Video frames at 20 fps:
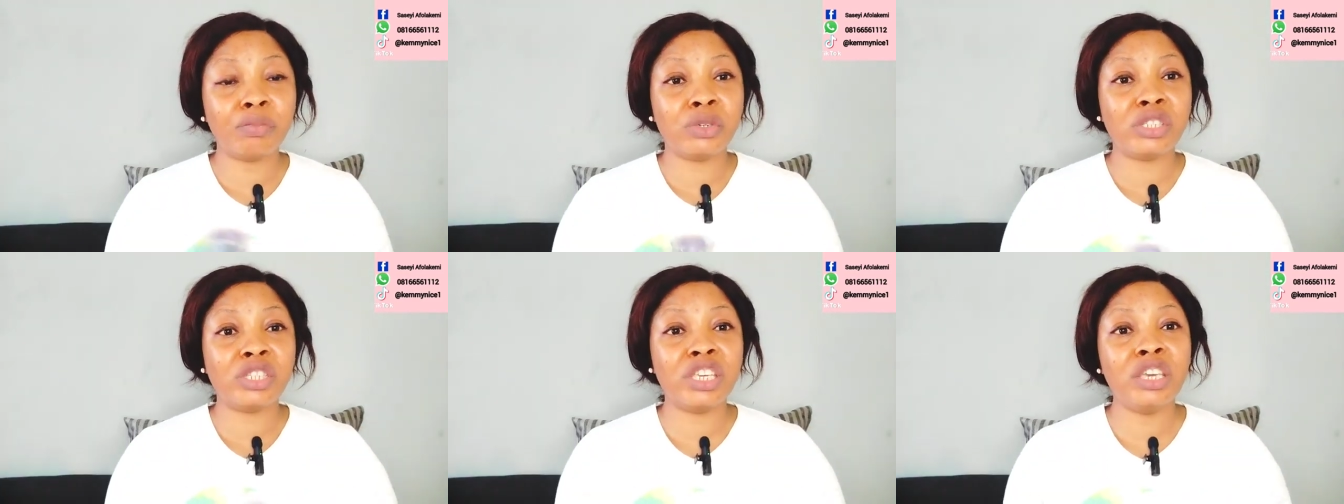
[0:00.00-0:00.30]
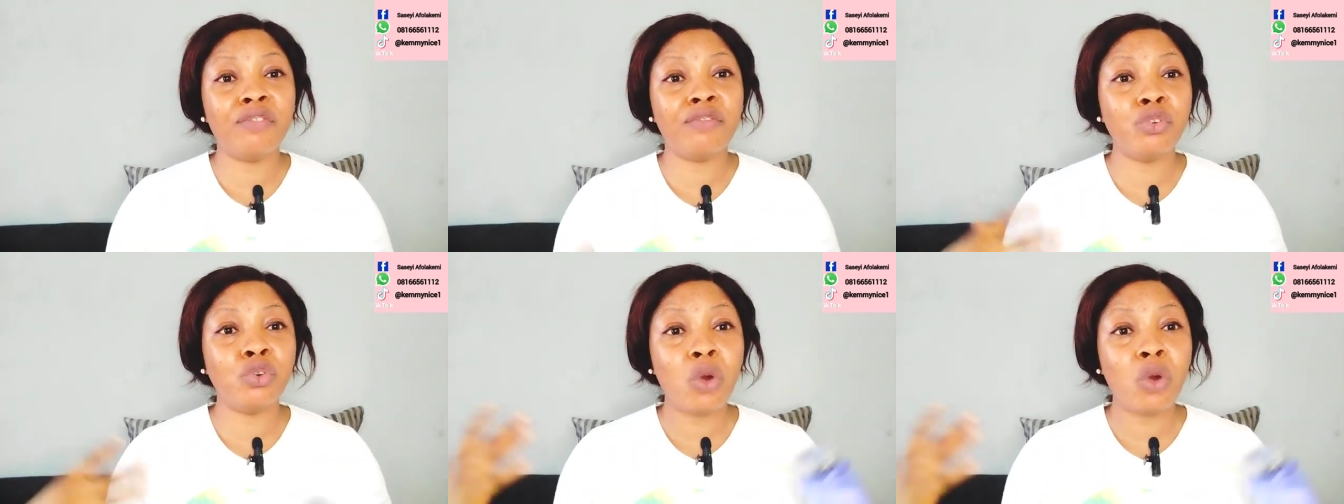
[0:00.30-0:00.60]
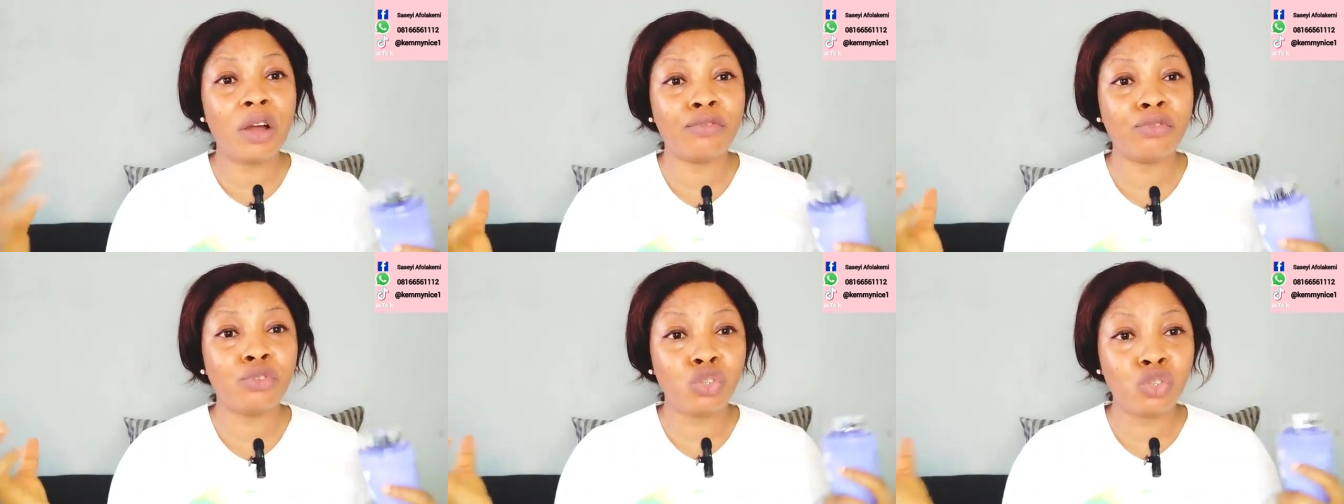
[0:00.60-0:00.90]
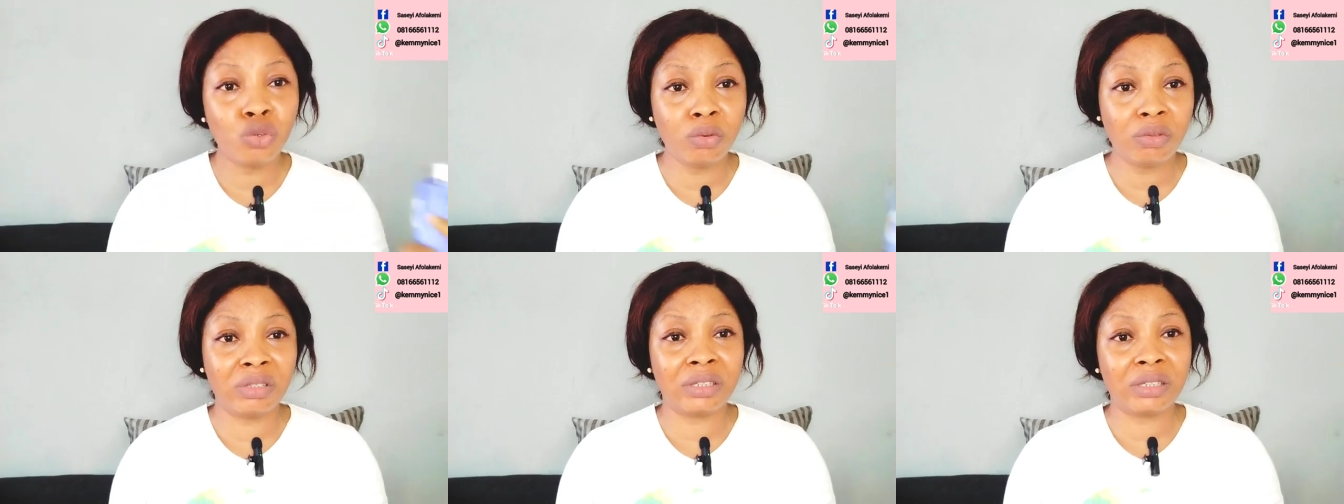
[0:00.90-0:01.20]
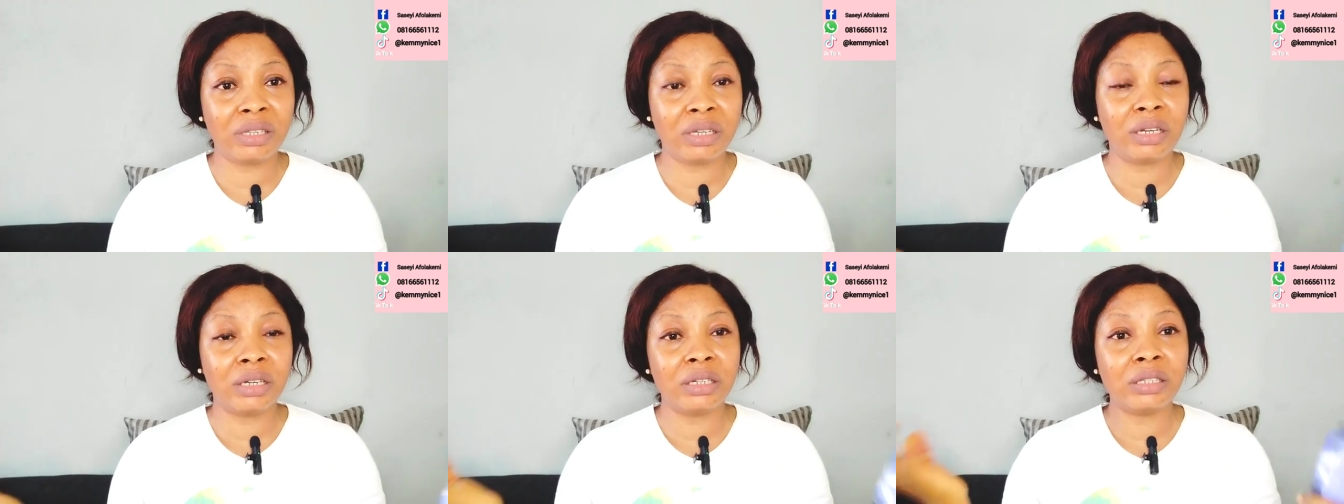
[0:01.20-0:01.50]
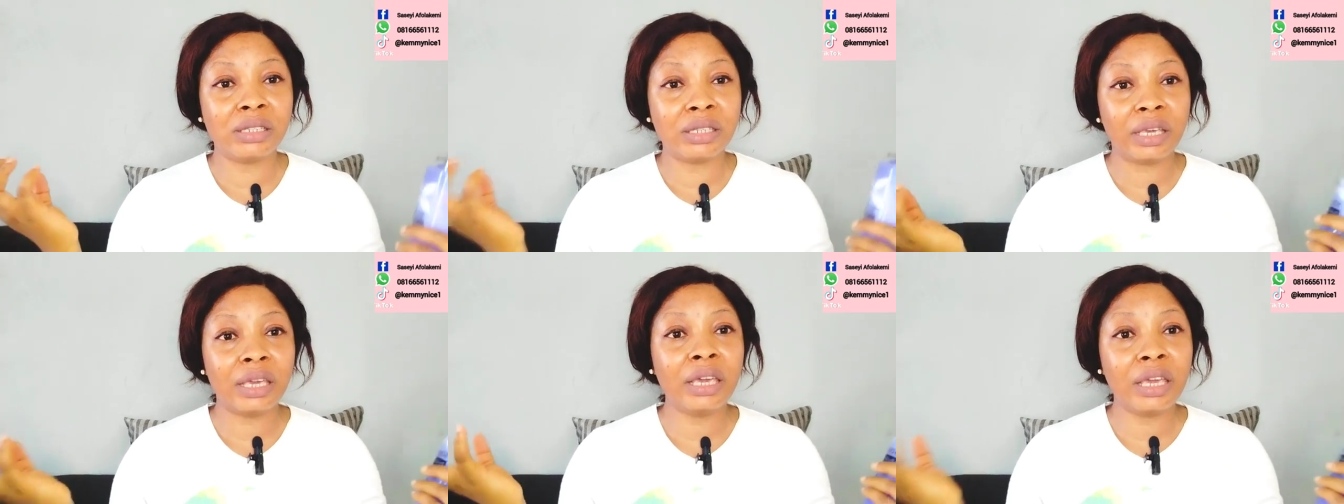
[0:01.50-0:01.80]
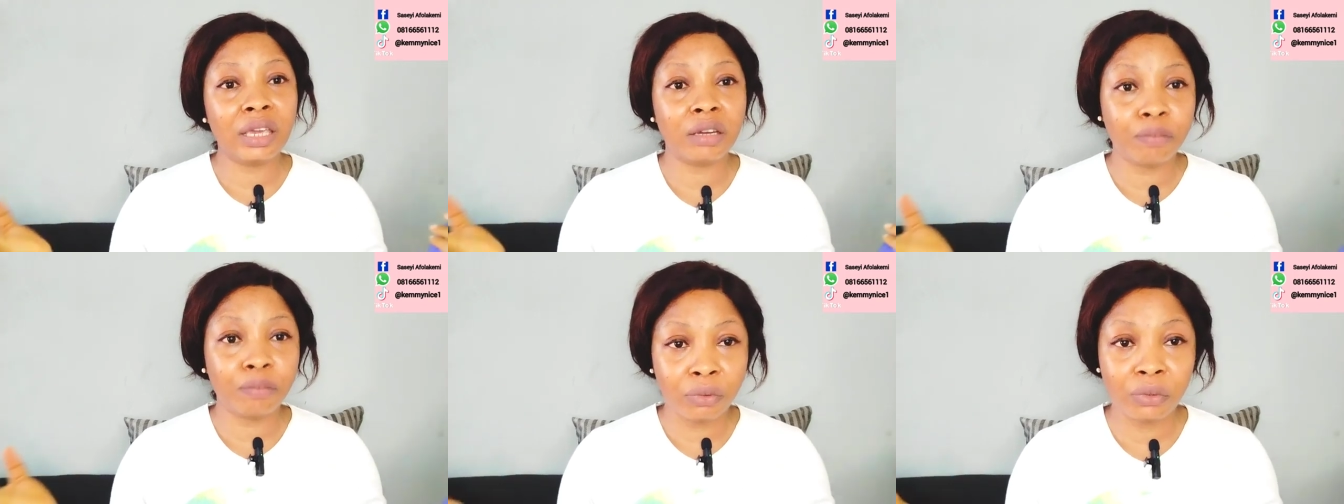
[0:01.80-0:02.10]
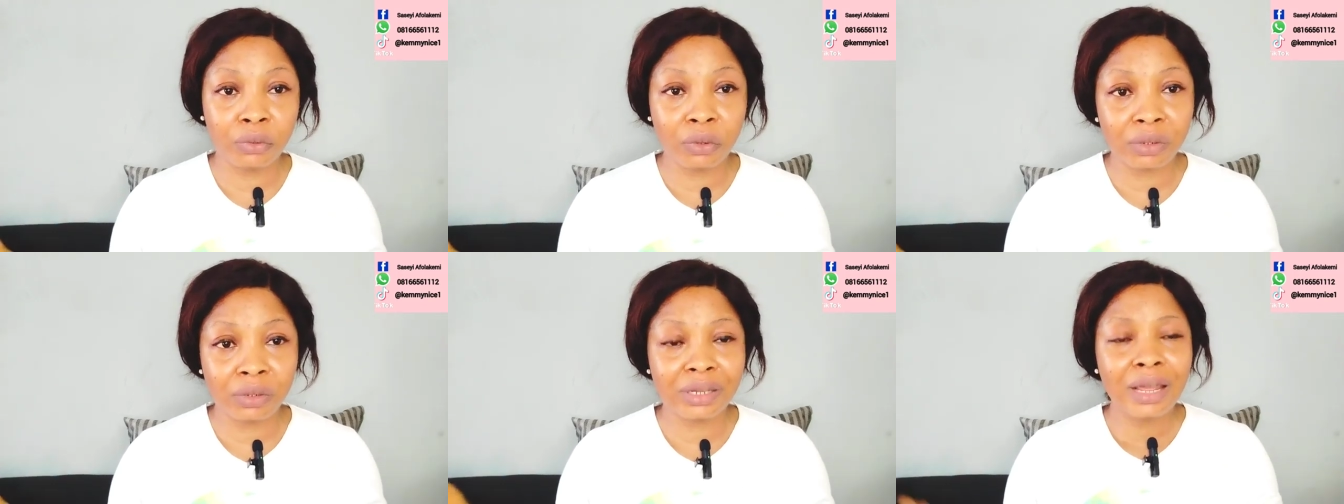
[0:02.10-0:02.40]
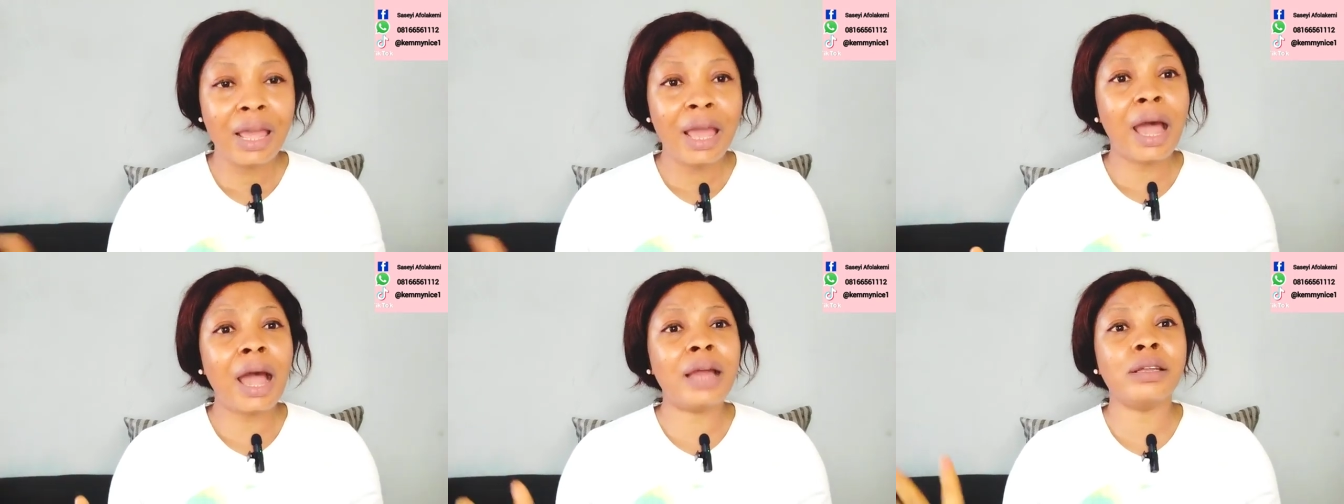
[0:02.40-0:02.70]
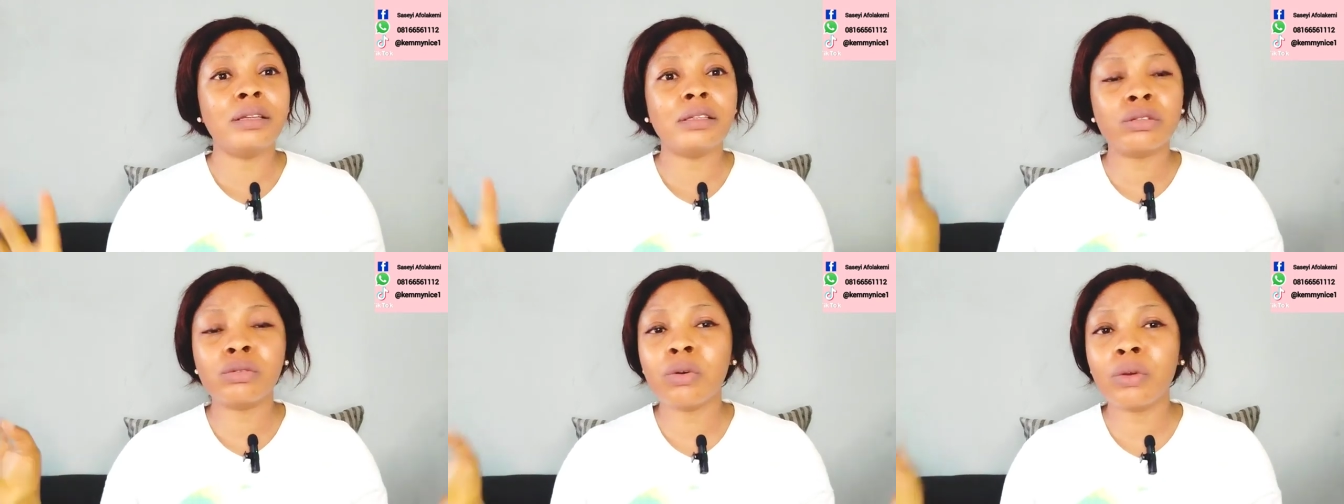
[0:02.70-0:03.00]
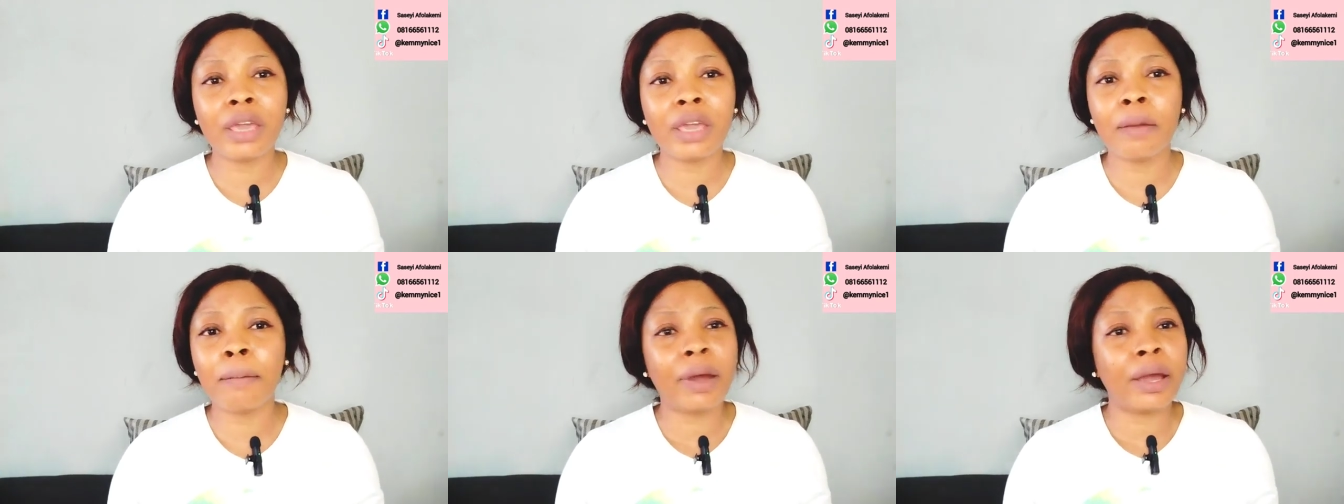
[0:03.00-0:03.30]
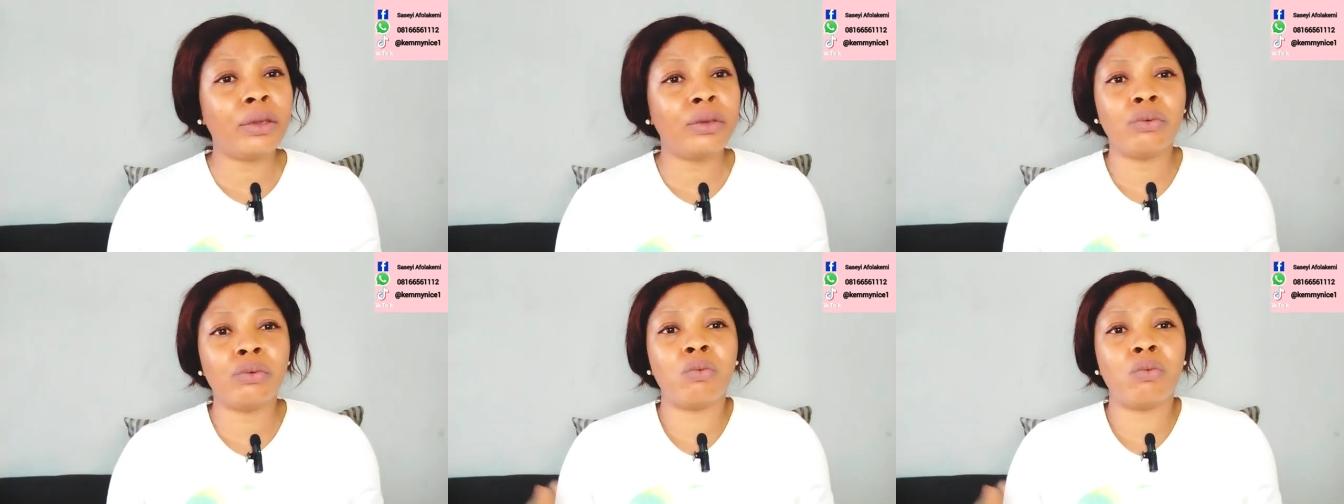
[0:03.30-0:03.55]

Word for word: but if you have used a skincare product and it's okay by you,